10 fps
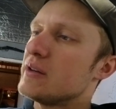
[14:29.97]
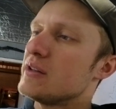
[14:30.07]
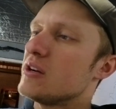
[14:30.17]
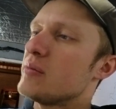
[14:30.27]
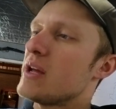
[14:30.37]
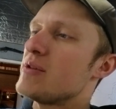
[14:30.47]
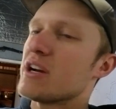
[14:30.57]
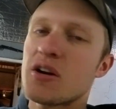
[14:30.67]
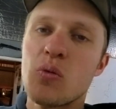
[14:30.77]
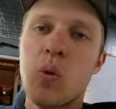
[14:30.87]
you know, maybe
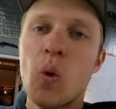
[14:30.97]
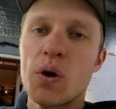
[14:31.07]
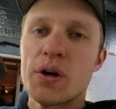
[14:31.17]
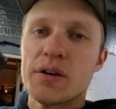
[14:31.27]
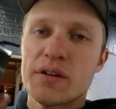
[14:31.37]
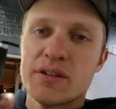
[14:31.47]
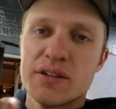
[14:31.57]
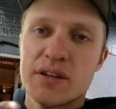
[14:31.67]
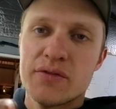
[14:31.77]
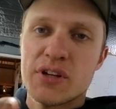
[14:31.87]
a quarter
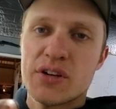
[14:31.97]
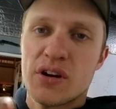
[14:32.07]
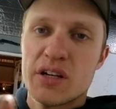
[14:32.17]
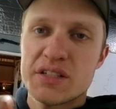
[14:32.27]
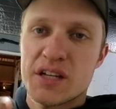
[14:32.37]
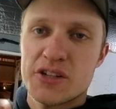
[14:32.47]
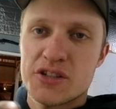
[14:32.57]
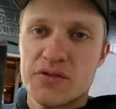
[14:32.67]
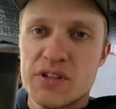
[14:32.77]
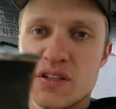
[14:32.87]
of the cross
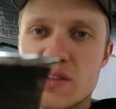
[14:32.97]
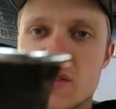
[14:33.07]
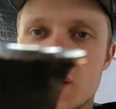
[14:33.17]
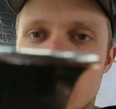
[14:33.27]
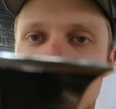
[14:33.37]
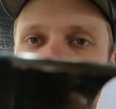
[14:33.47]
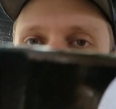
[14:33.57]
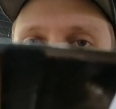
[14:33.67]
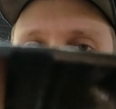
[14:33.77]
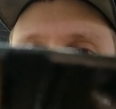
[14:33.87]
section of this is copper.
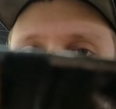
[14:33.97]
I'll hold